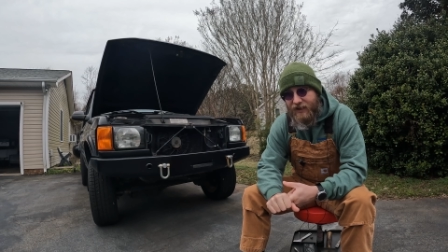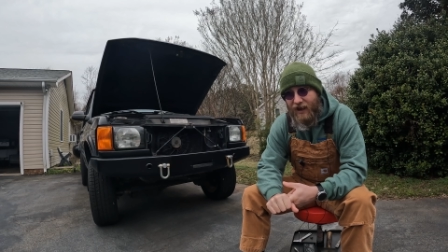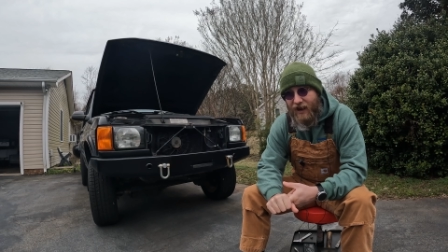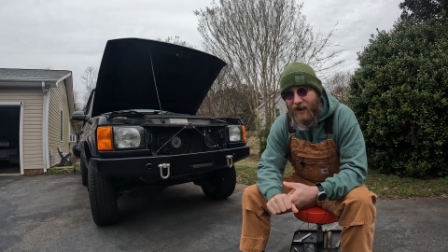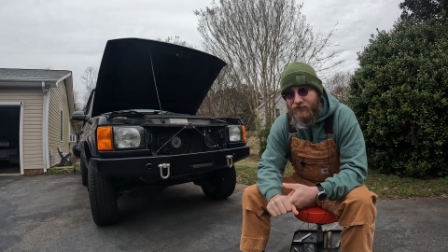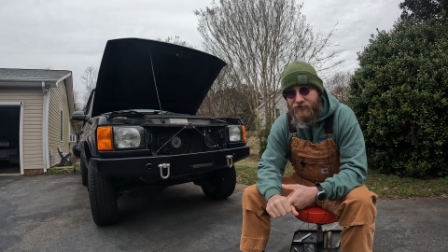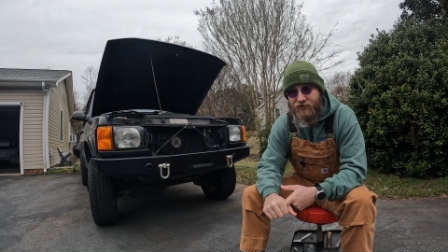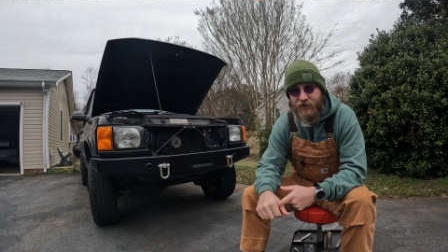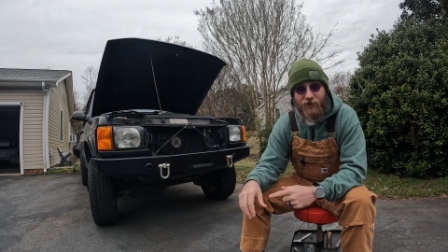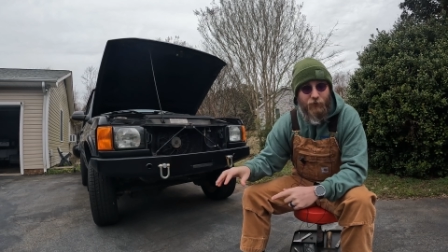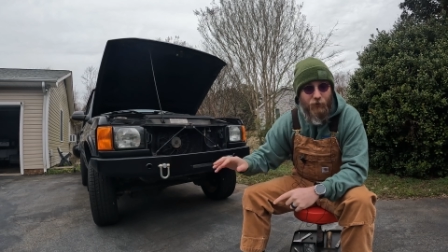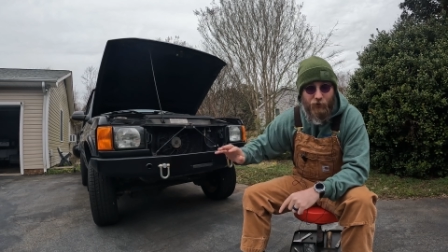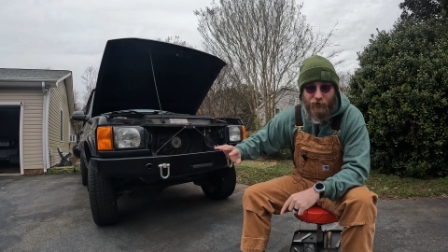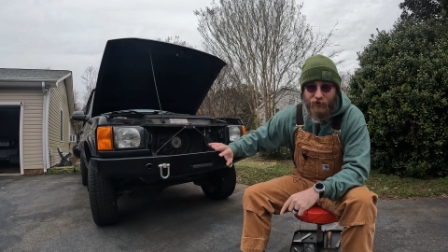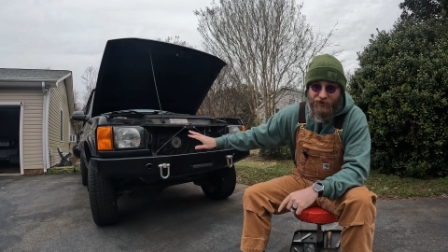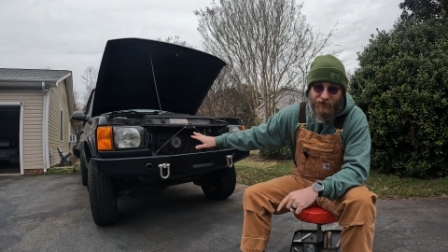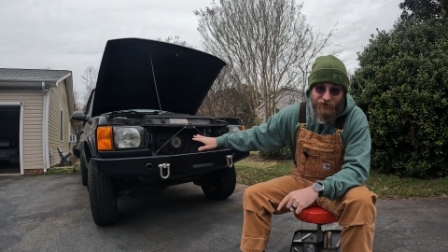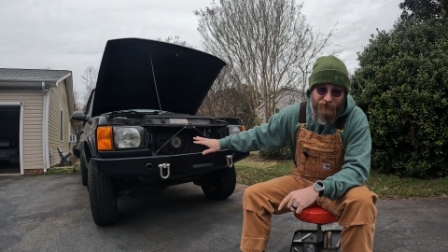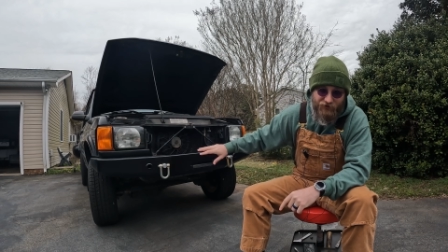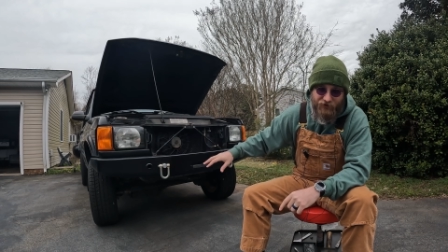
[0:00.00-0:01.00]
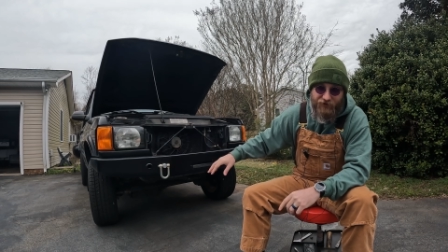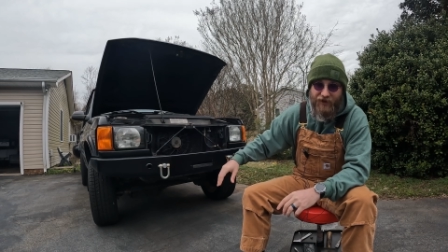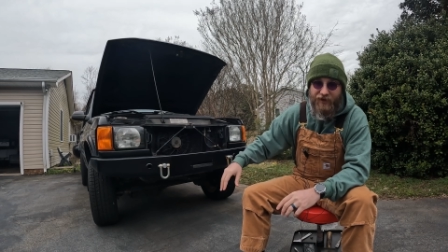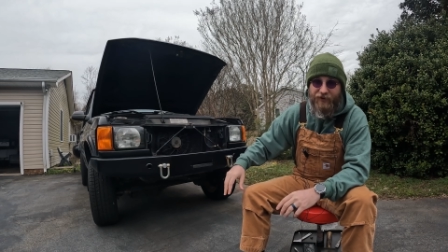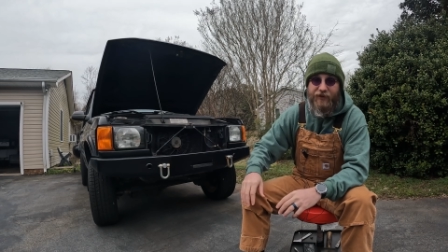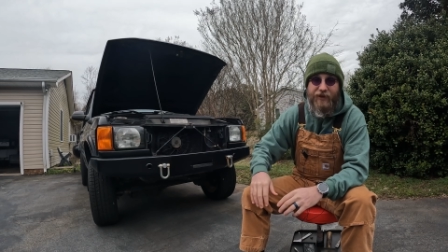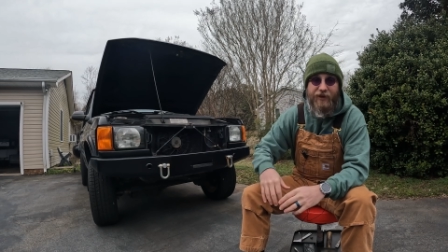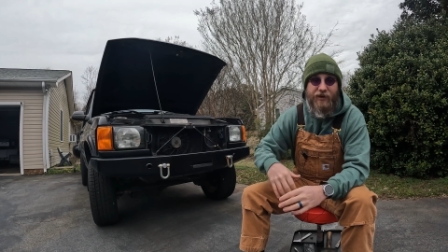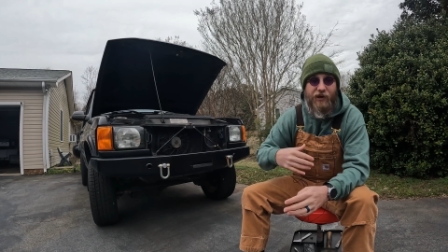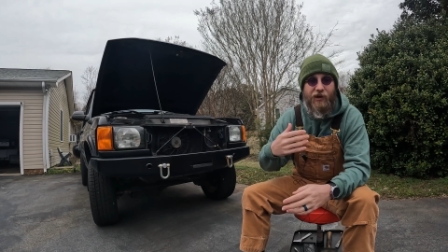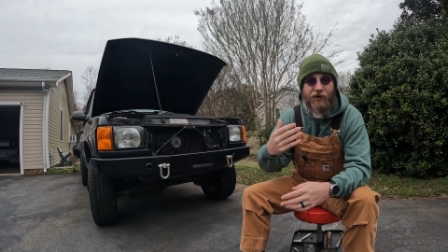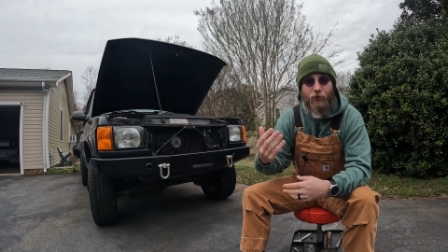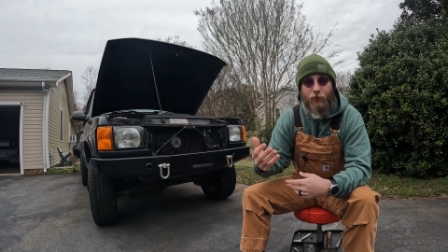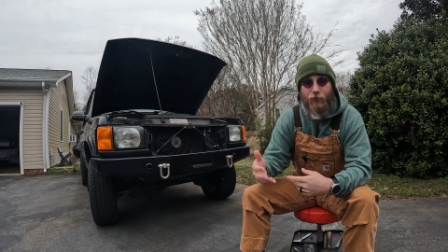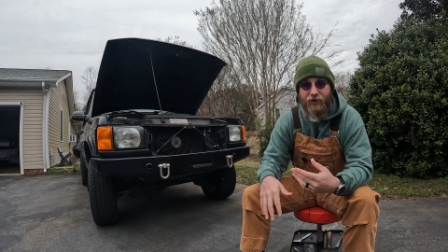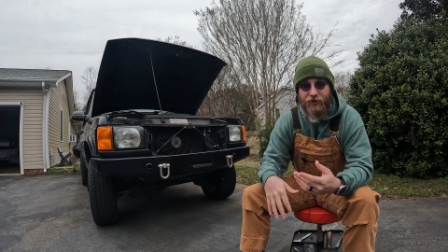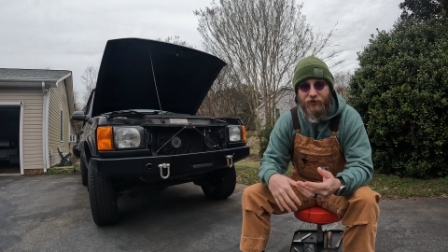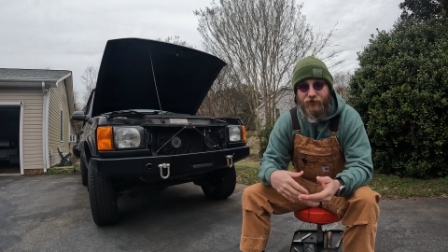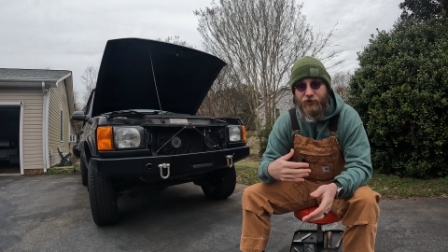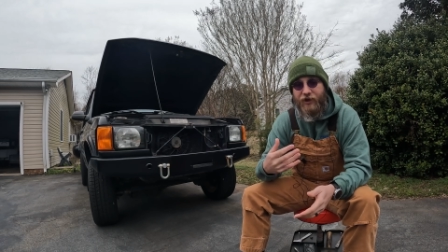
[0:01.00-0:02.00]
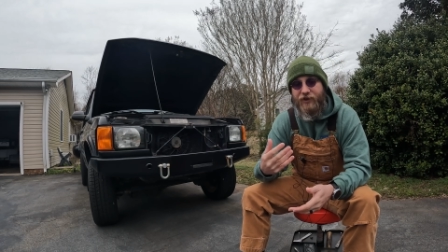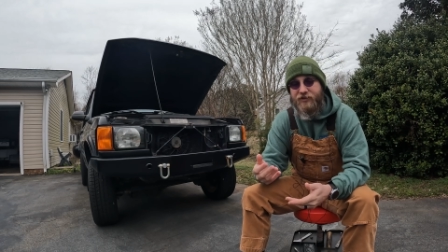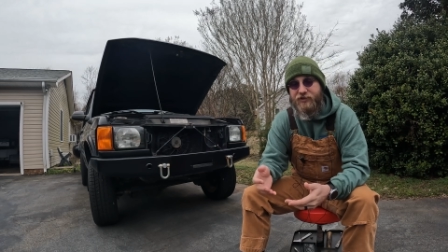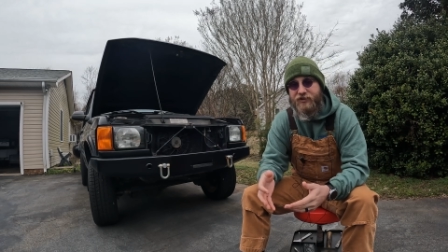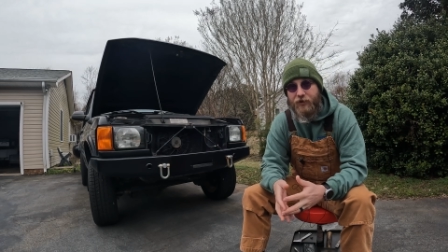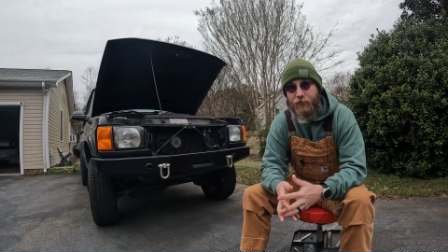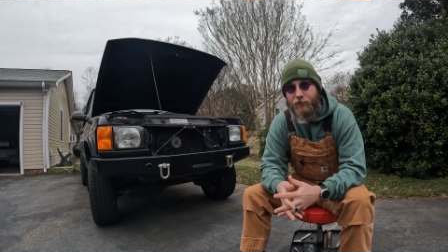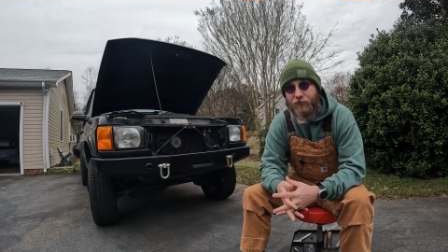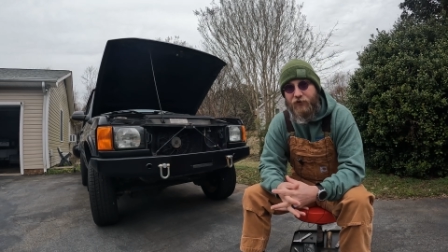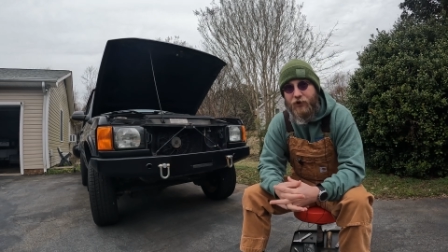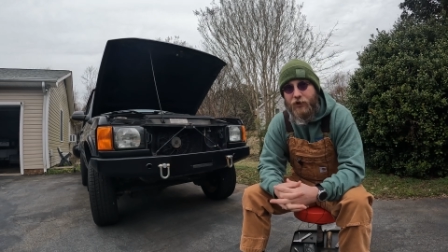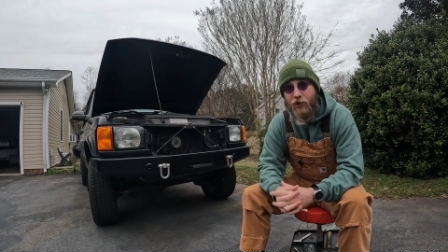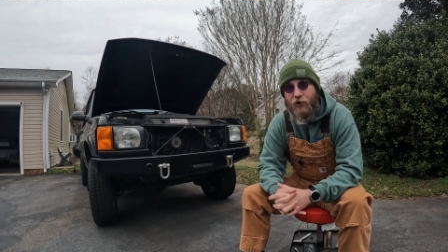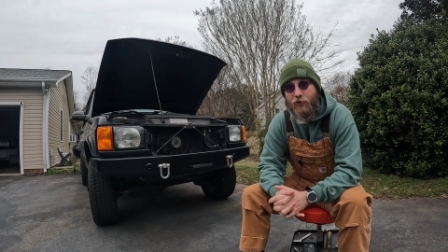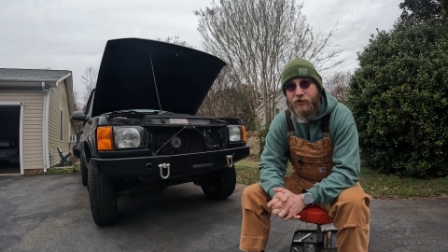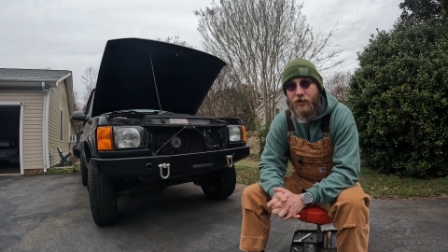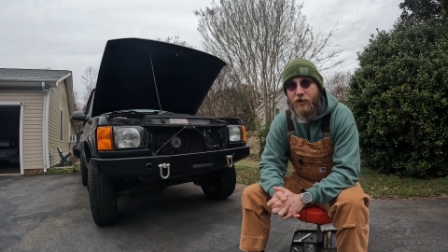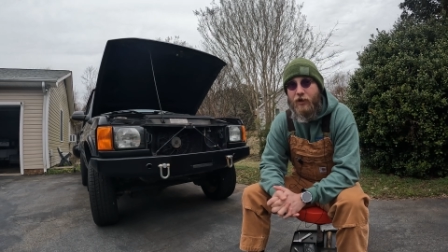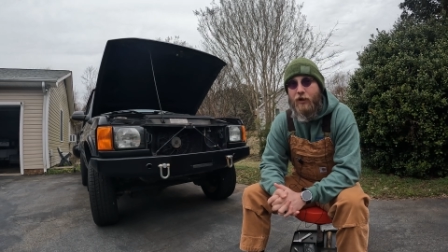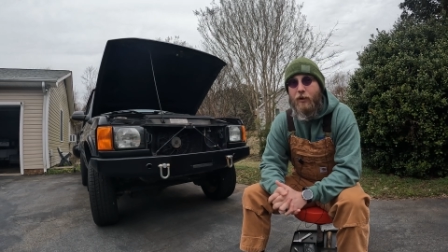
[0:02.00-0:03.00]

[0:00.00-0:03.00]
gasket. And we'll get into that later. I don't want to try to skip videos.